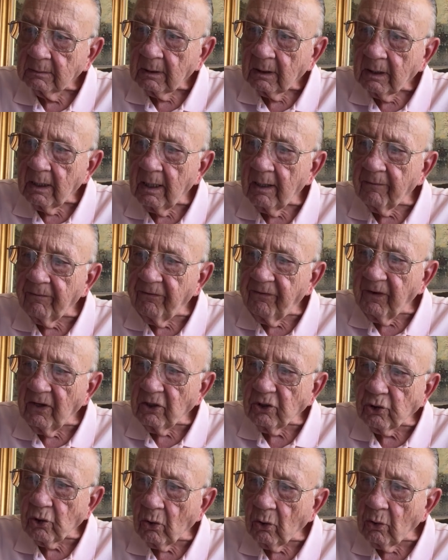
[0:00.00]
The
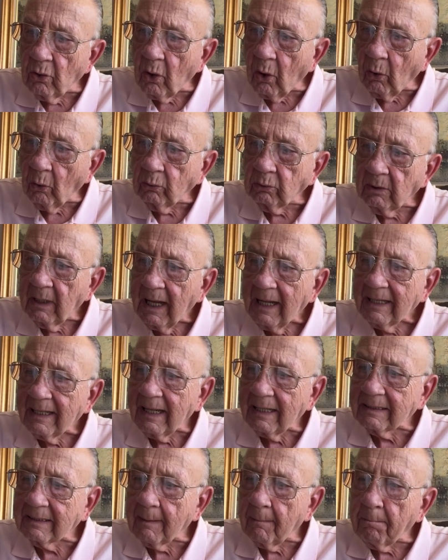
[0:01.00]
official notes
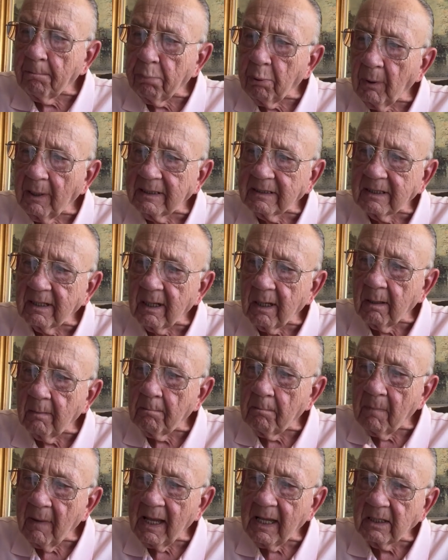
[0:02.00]
that the
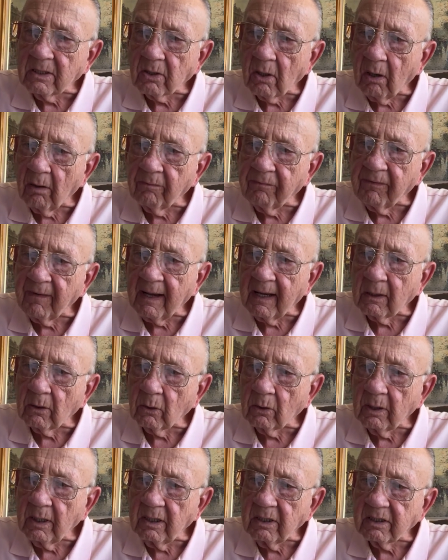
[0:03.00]
president makes all final
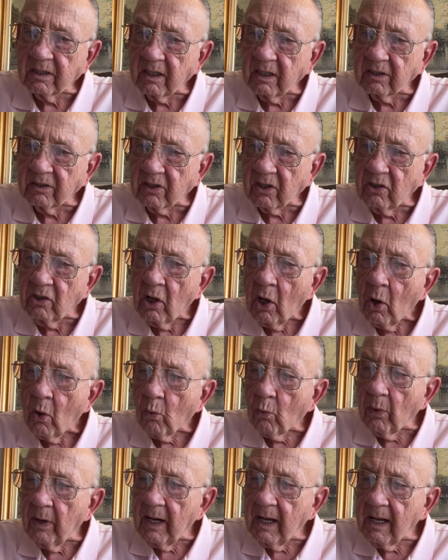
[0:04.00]
decisions
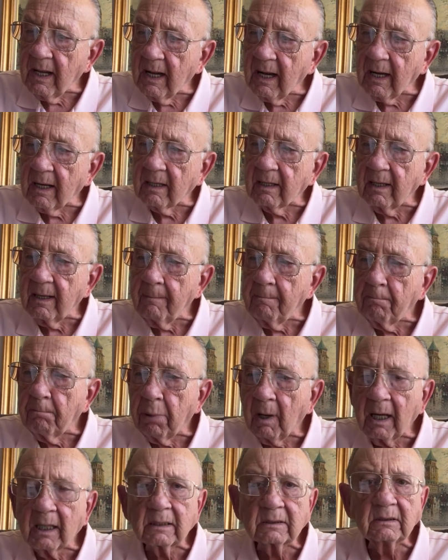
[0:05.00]
regarding
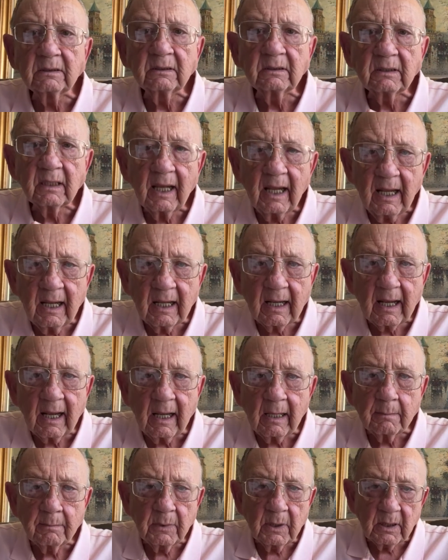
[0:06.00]
pardons and
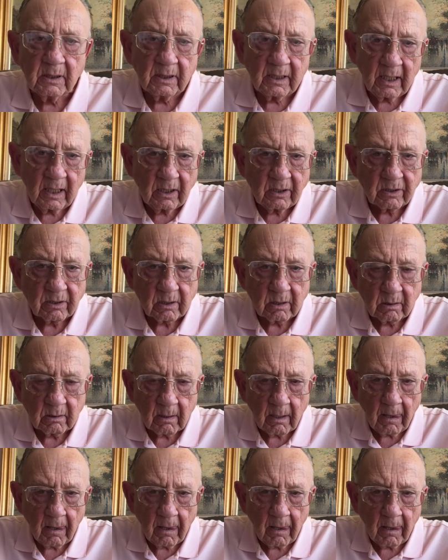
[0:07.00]
commutation.